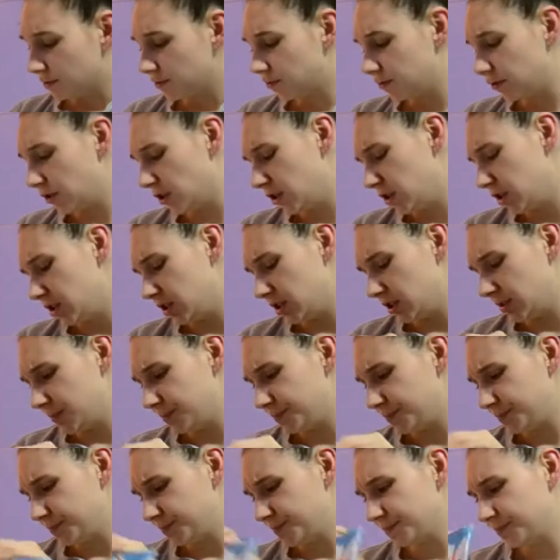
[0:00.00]

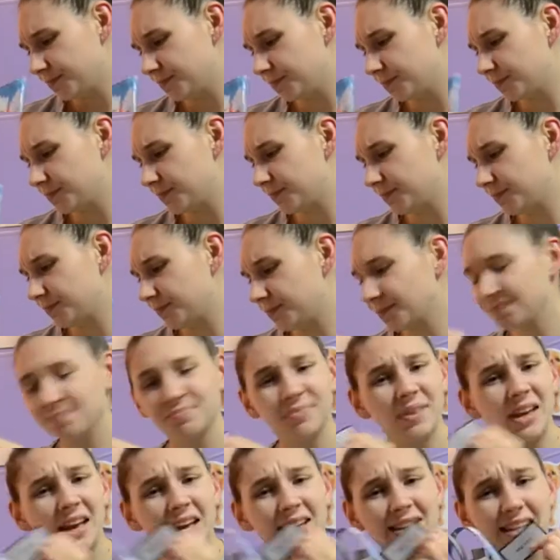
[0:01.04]
from
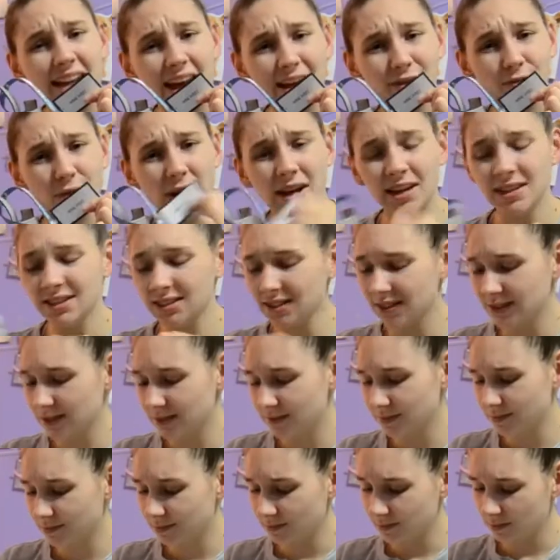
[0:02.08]
Nine West.
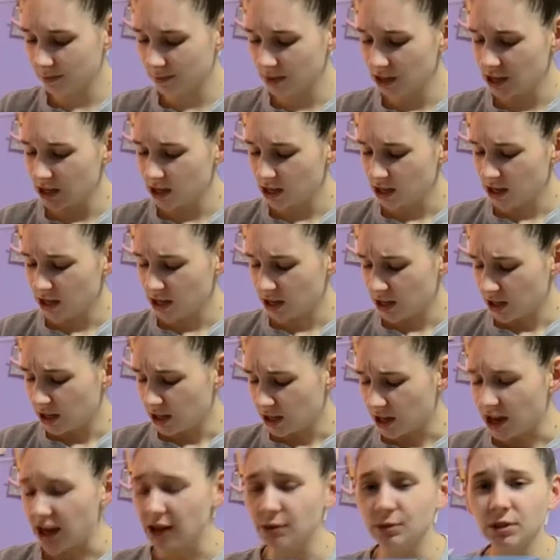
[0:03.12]

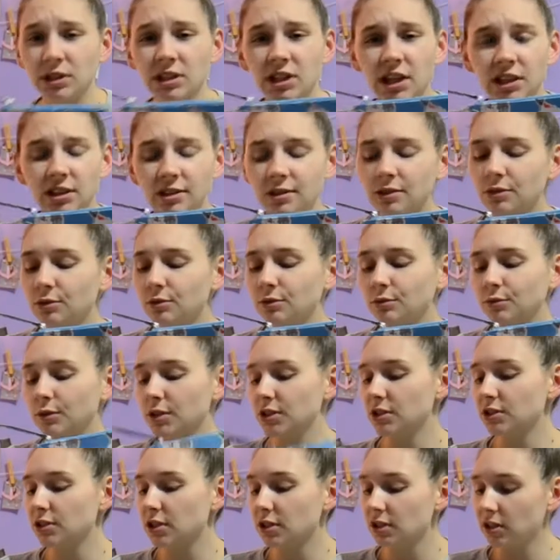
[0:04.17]
I really like the little
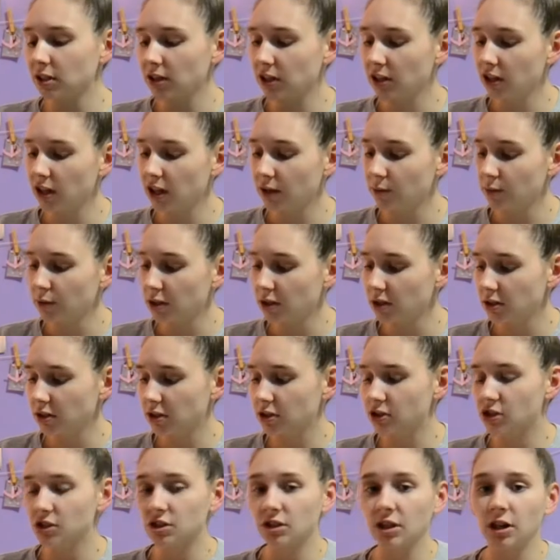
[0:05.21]
wristlet thing it came with, and
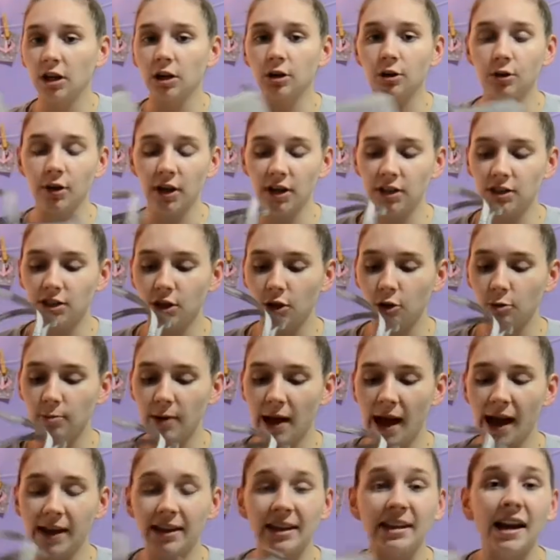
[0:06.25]
it's just like a gray tote
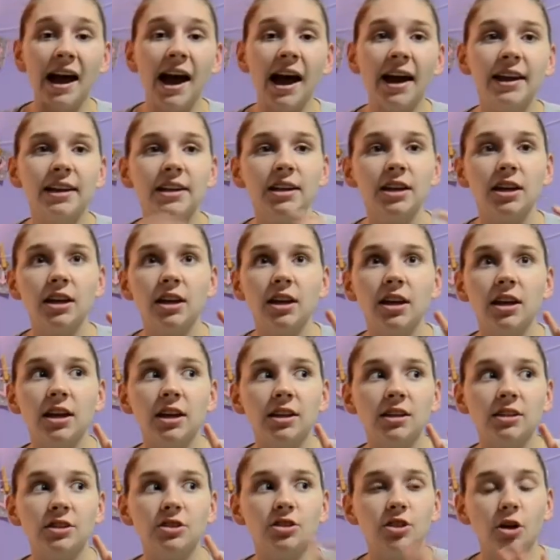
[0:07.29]
bag, and I
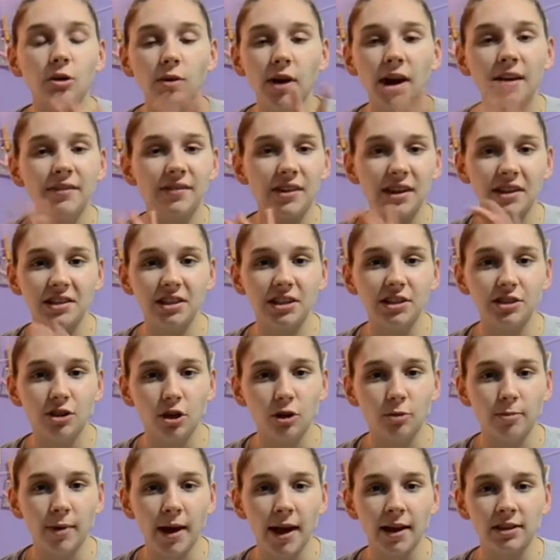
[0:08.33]
don't have any
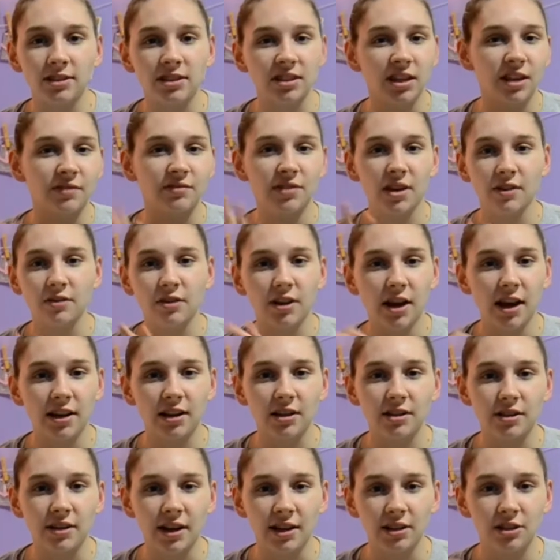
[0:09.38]
tote bags. Like, I've never had a
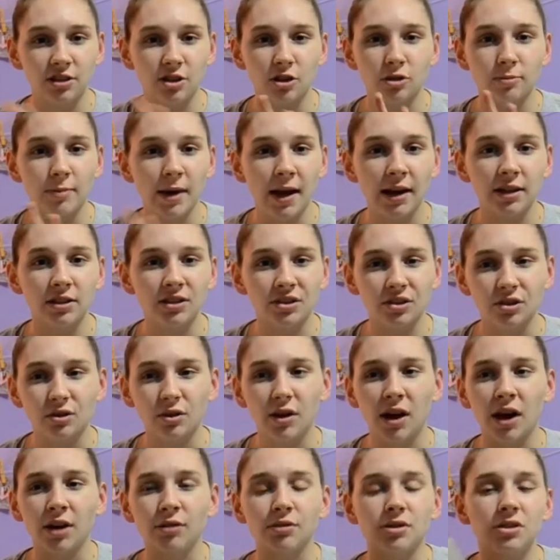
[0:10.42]
nice tote bag, so
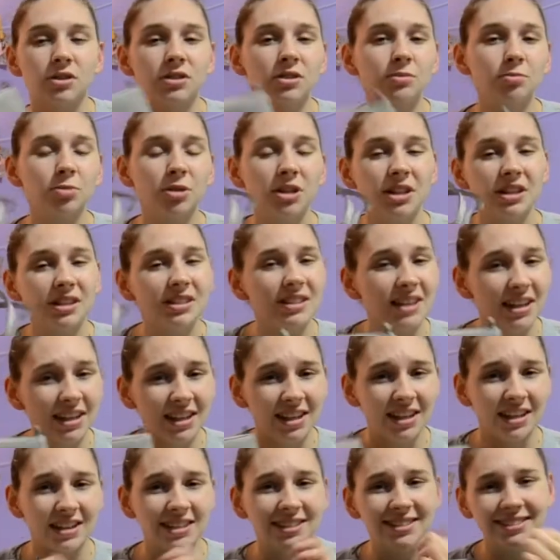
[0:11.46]
I was pretty
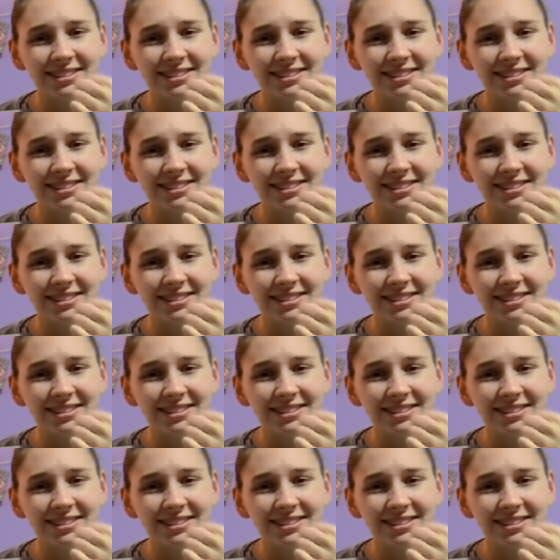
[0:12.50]
excited.